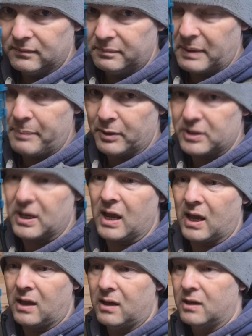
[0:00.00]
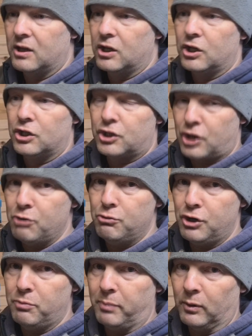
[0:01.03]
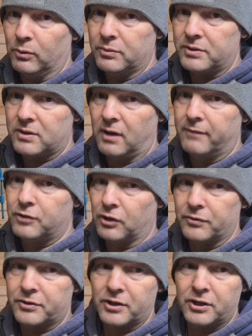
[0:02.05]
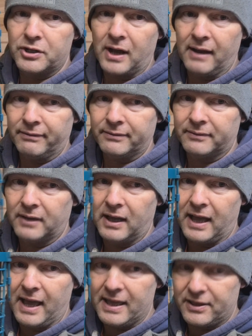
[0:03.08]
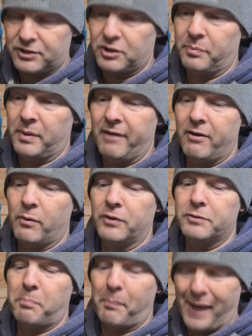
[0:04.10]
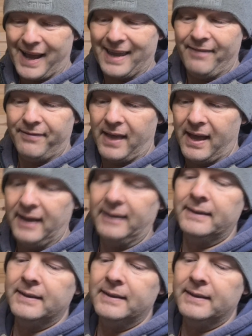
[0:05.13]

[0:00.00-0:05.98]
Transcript: be putting 2 new balls of Johnson and Jeff, the Superior ones, back in there,